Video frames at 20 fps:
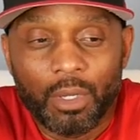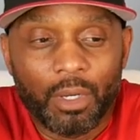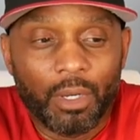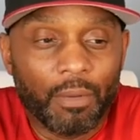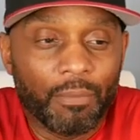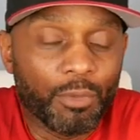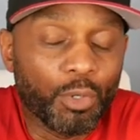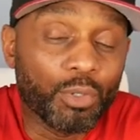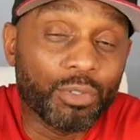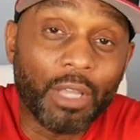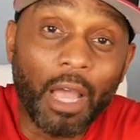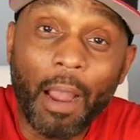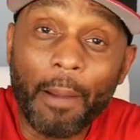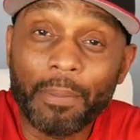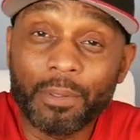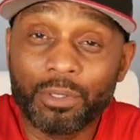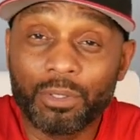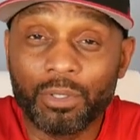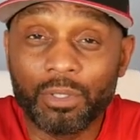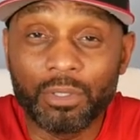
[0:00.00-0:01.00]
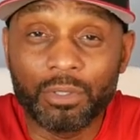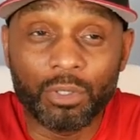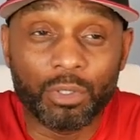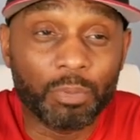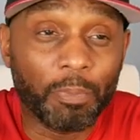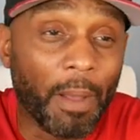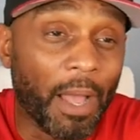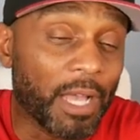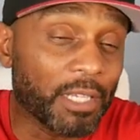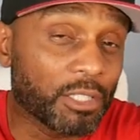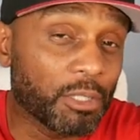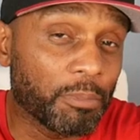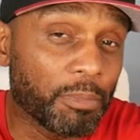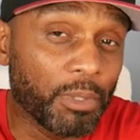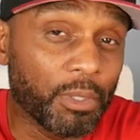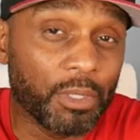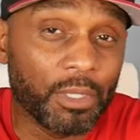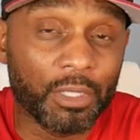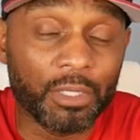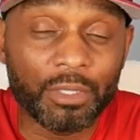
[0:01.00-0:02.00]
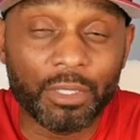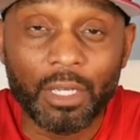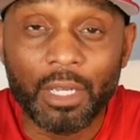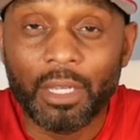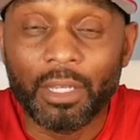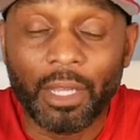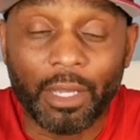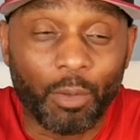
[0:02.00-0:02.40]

uh, those opportunities, those possibilities,